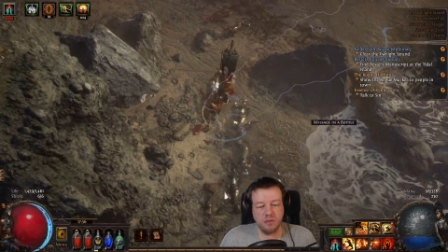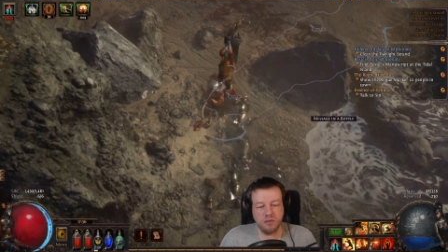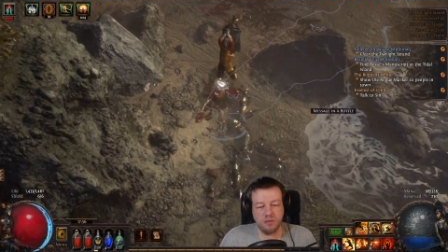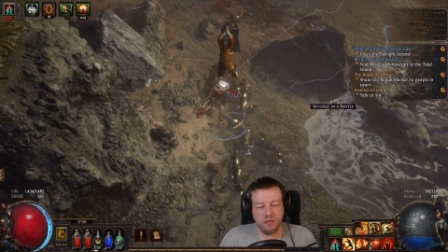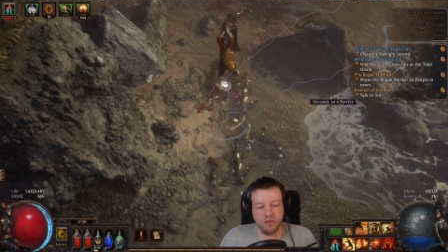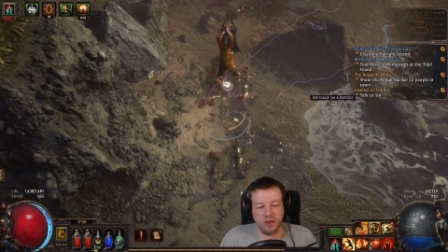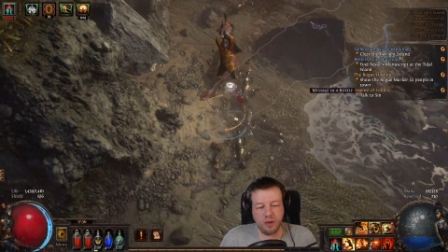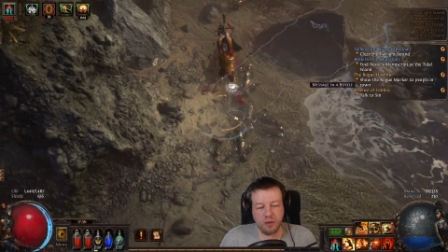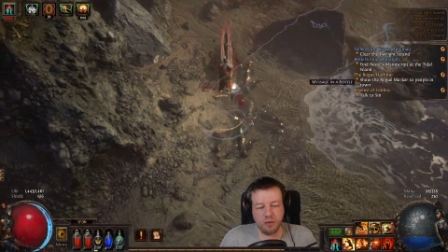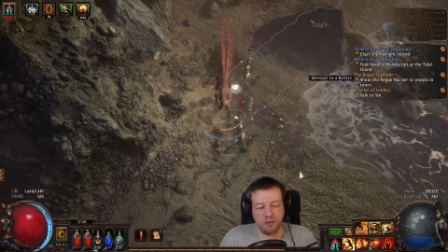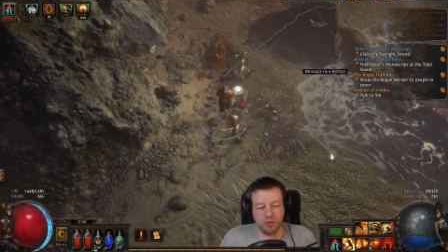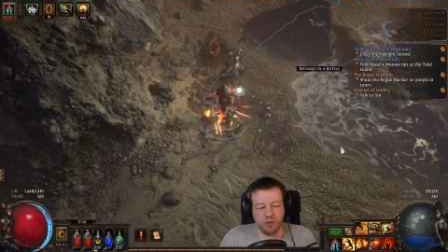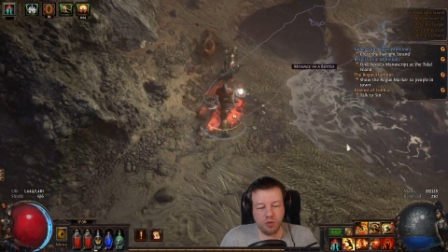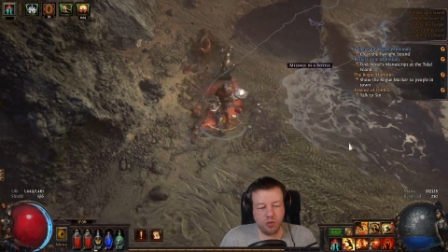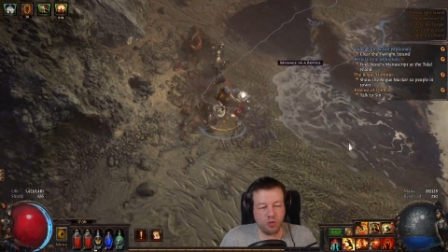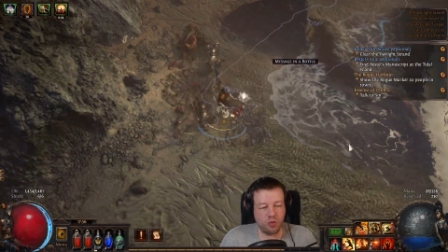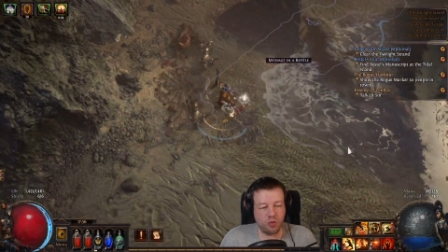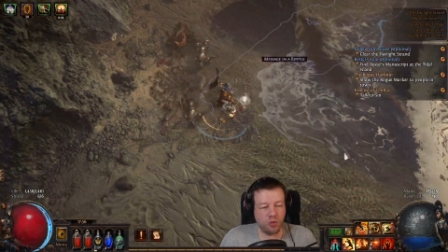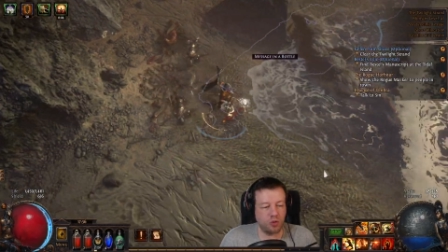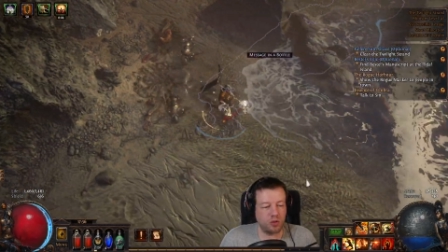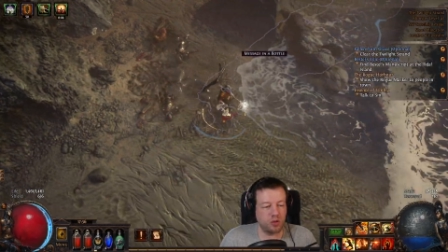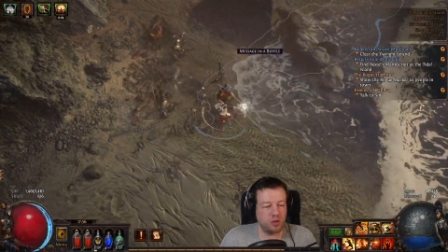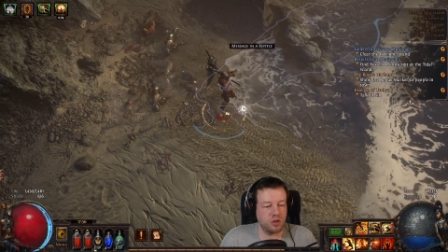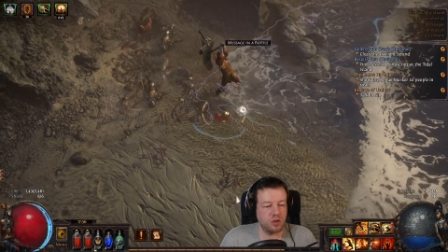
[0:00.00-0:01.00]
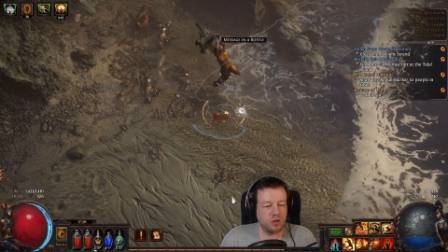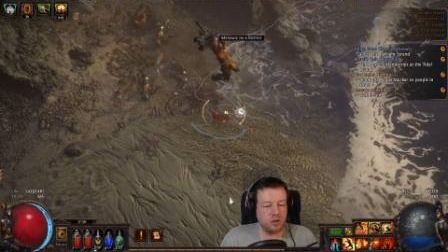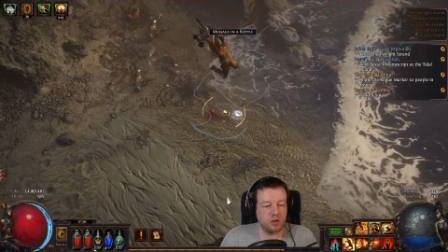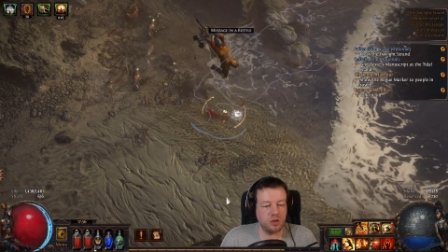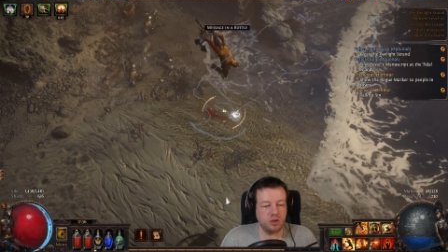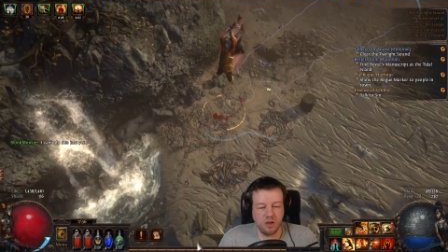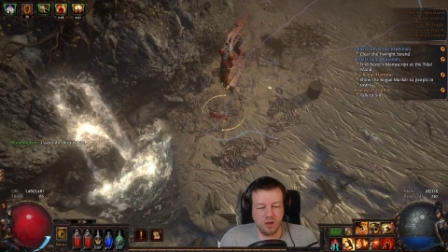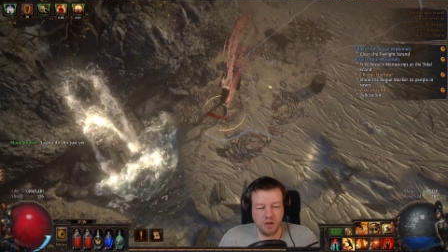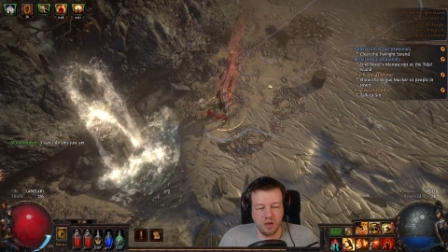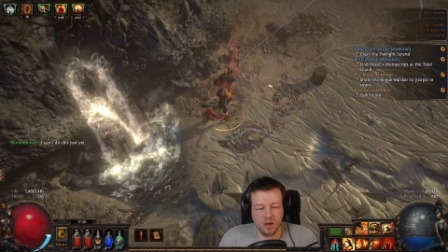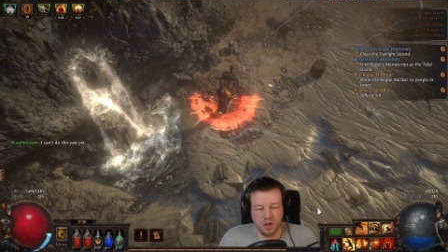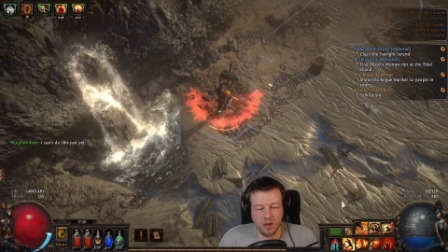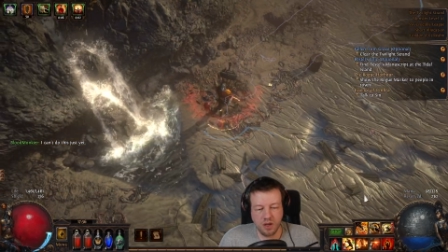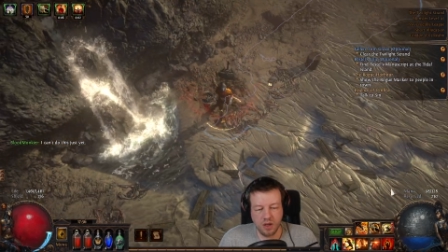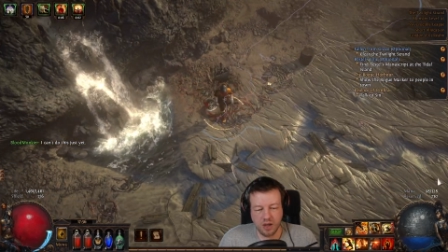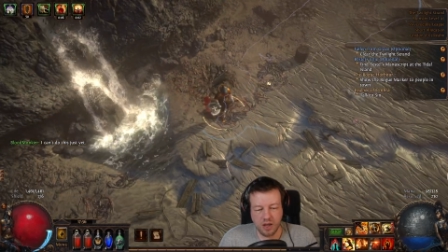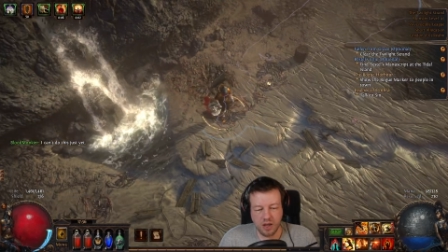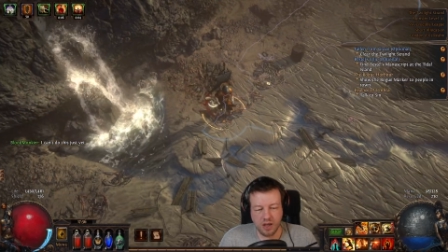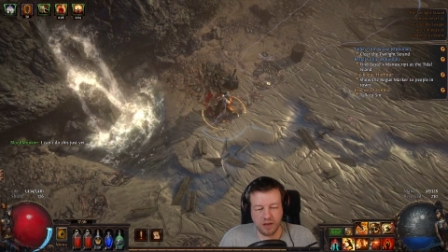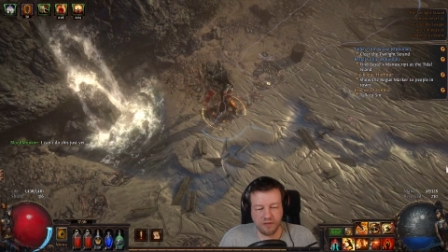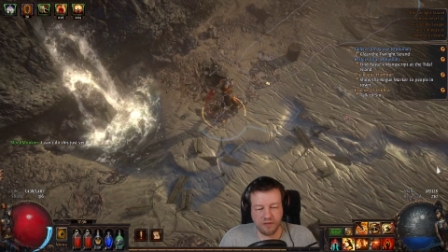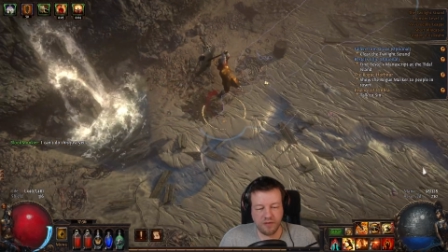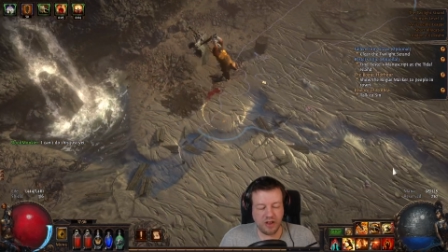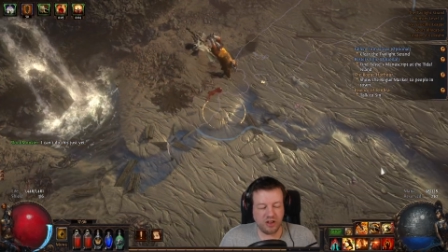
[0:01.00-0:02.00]
They were awkward.
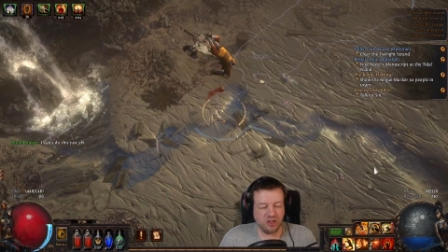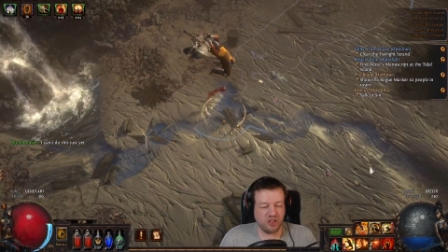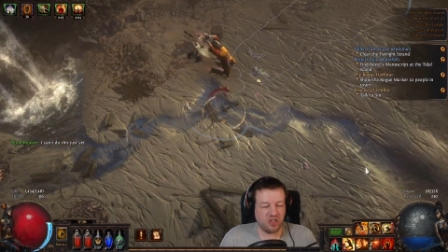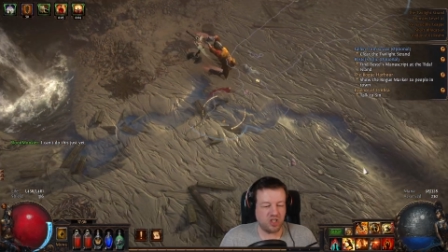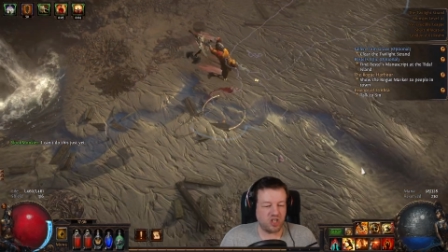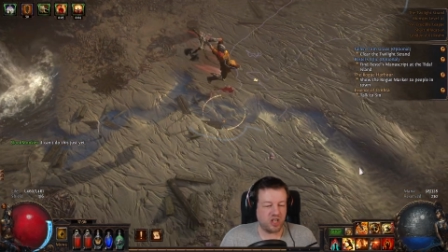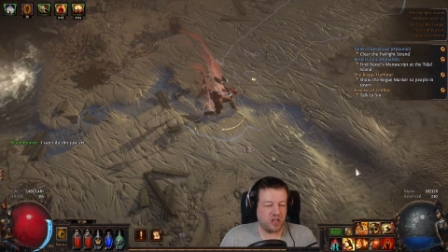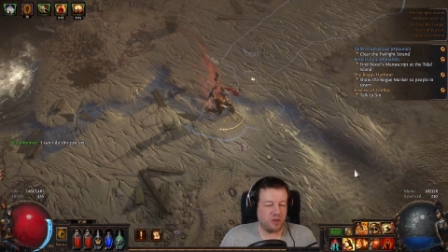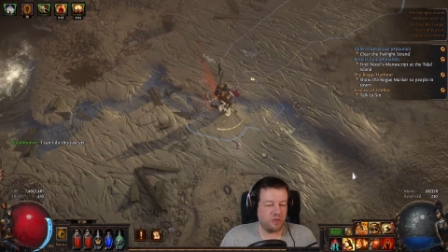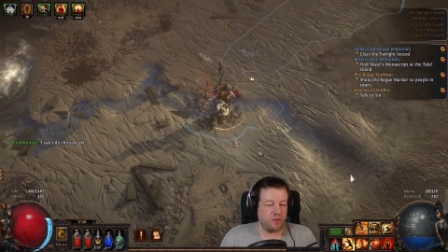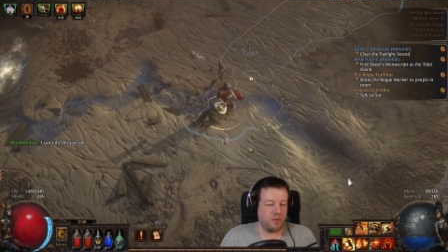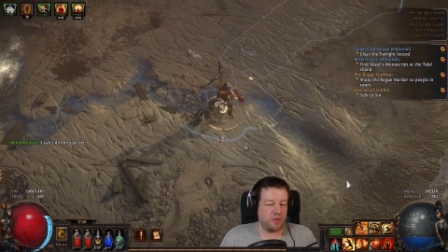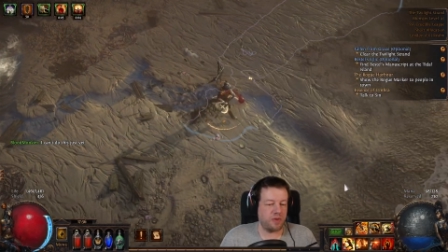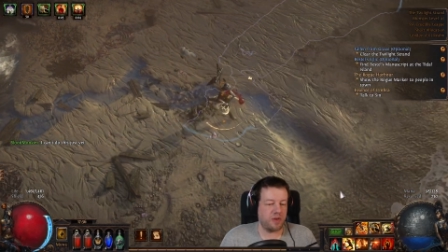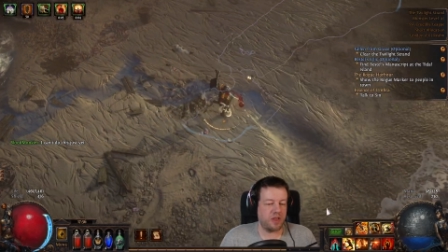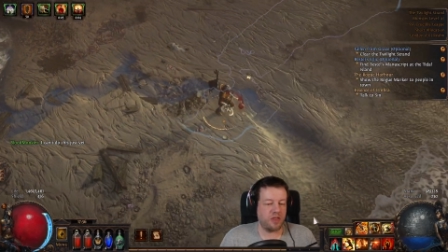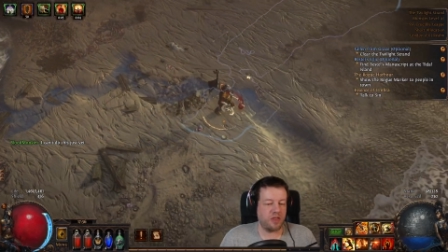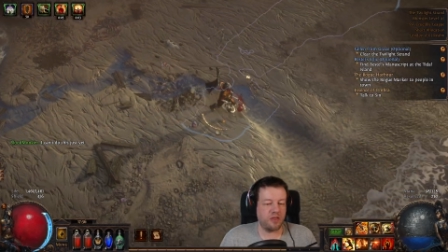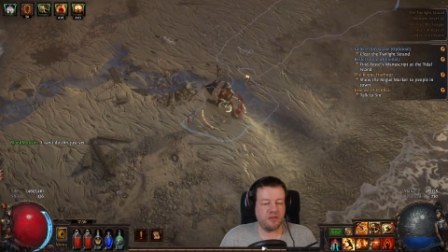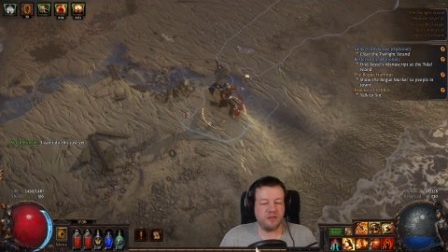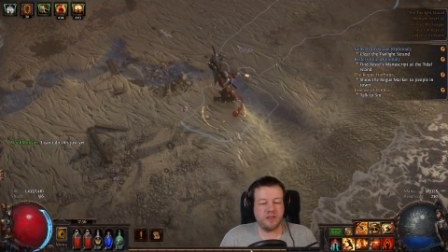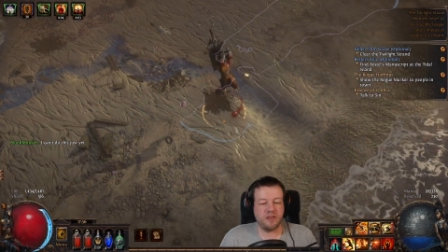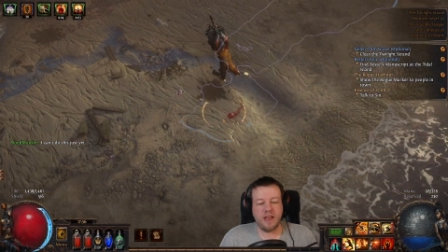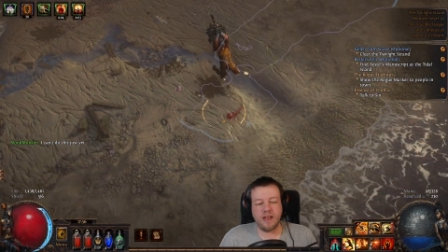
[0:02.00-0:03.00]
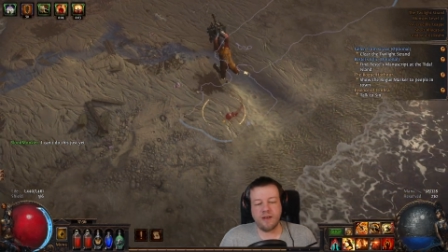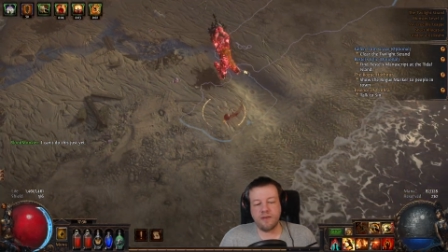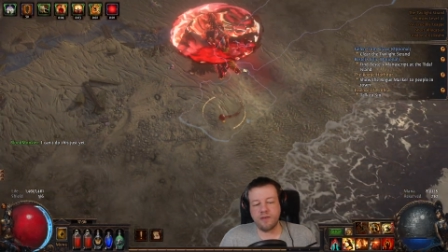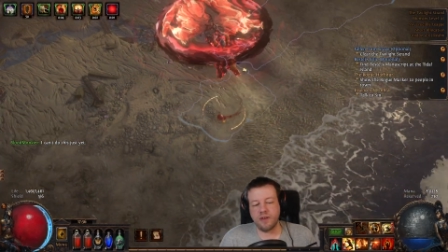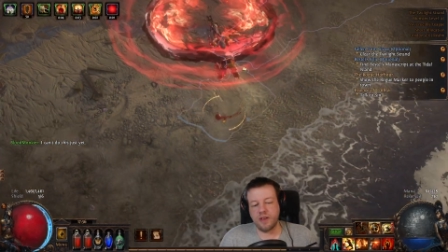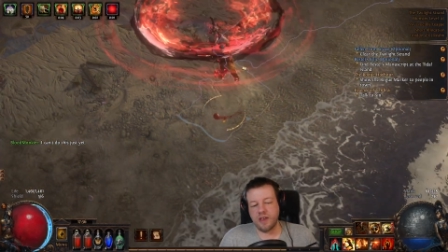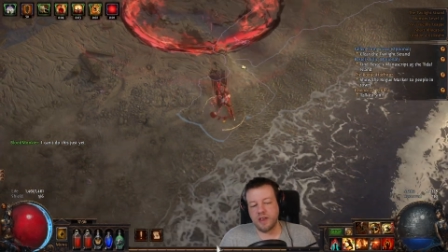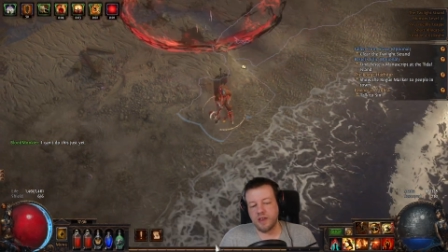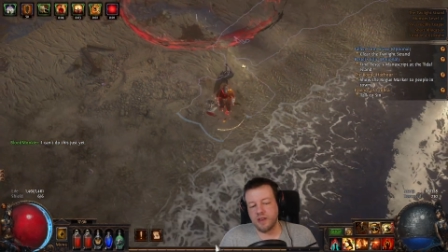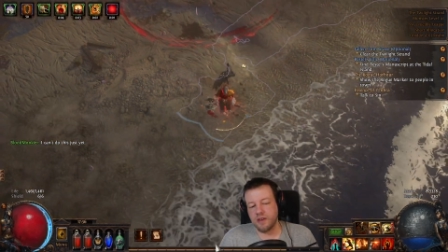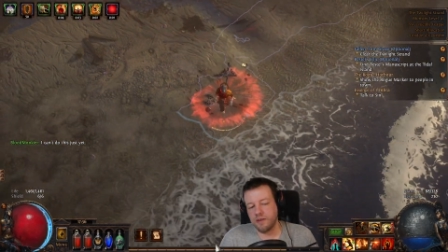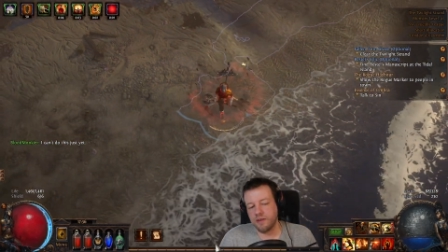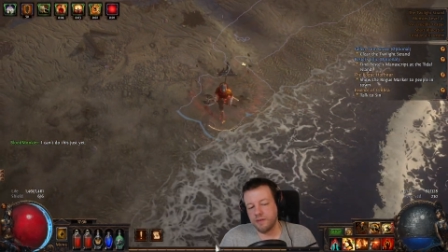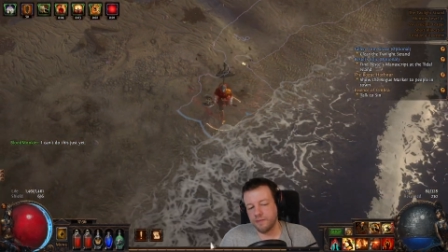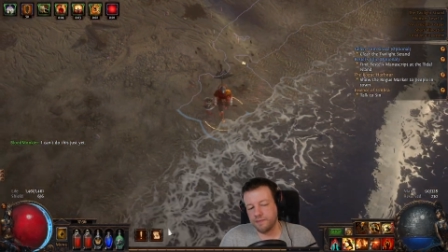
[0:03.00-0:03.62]
Now eventually, when we get down here,